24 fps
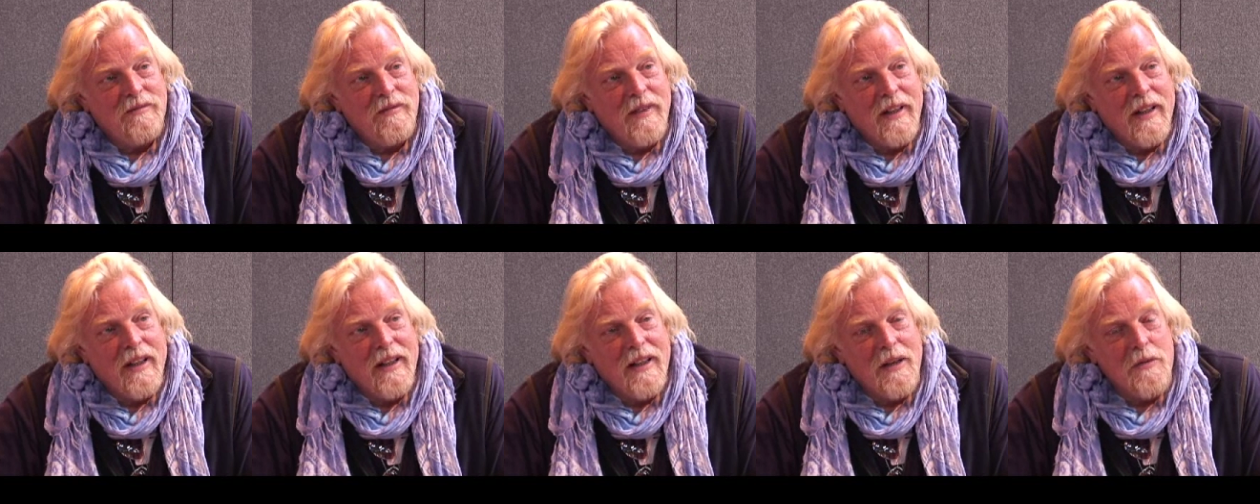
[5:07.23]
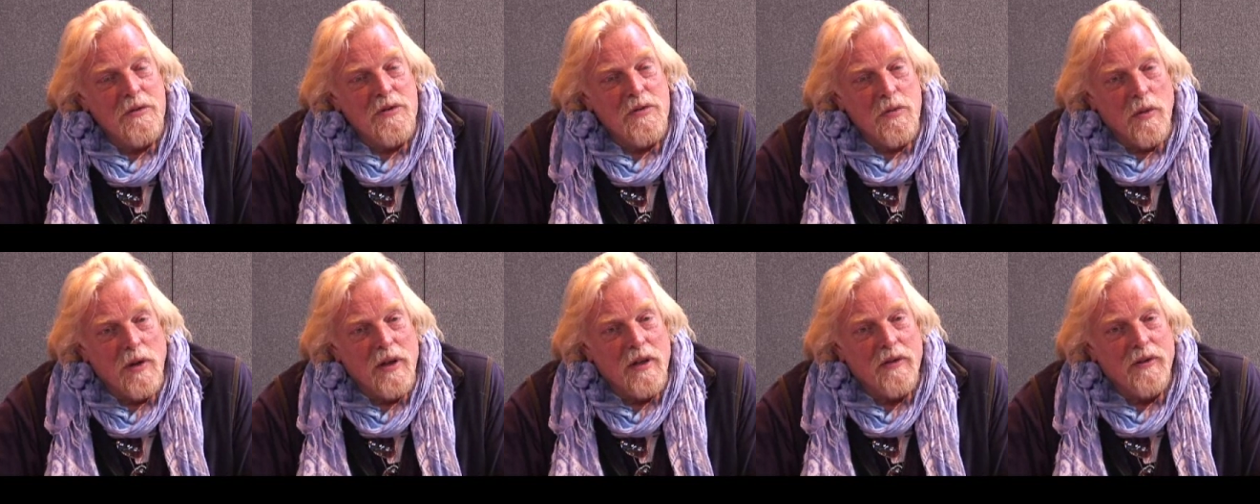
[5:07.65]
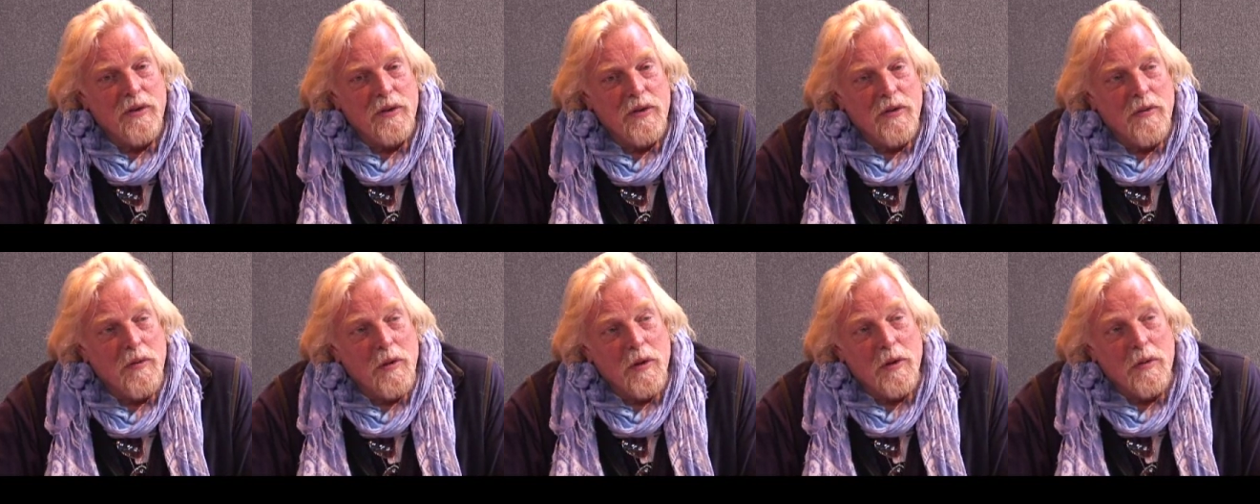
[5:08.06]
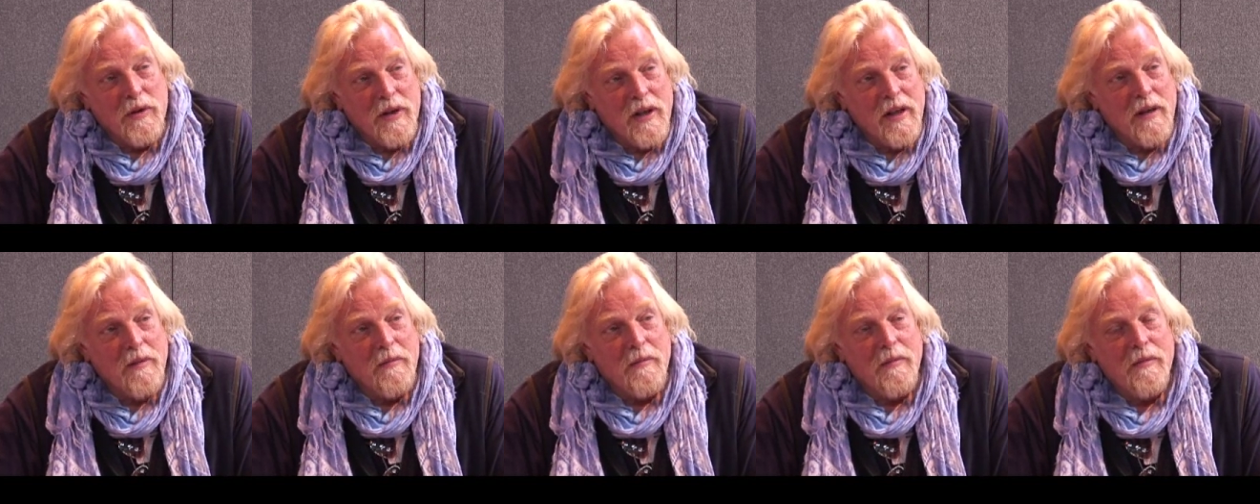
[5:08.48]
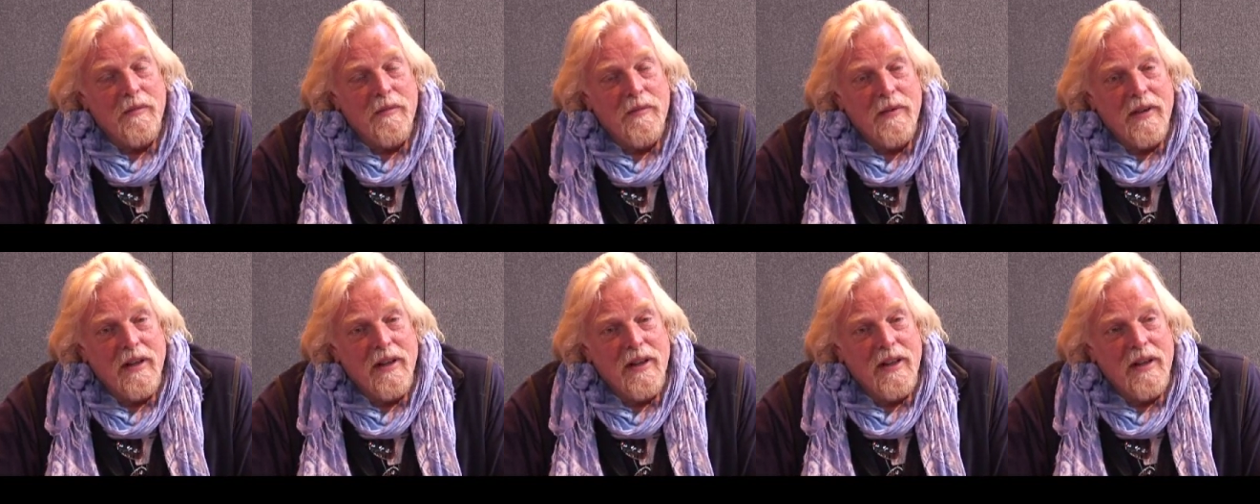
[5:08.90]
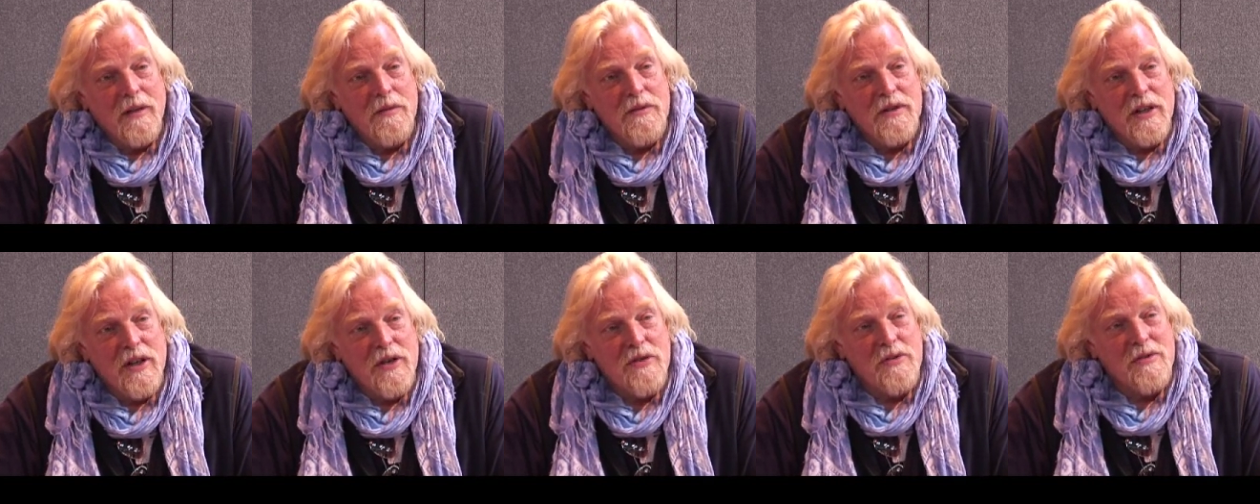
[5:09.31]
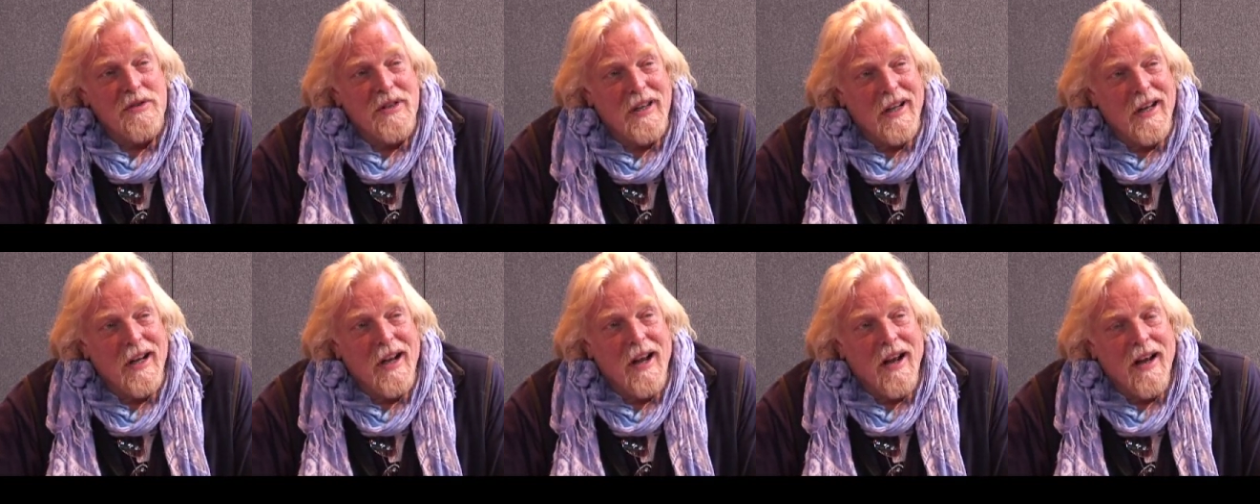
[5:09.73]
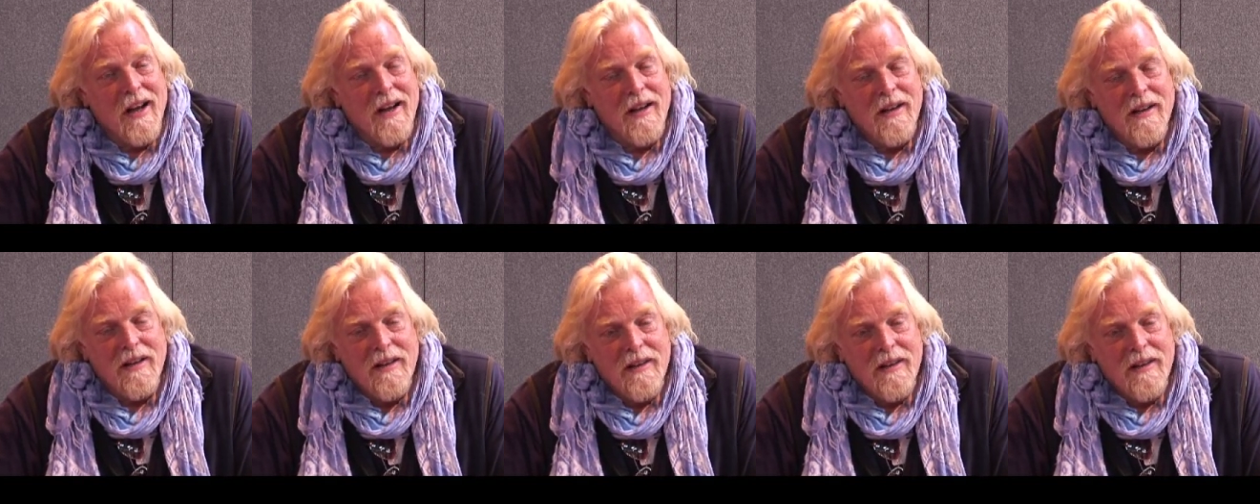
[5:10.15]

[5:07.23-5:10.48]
and it was wonderful to work with him. He was an interesting guy.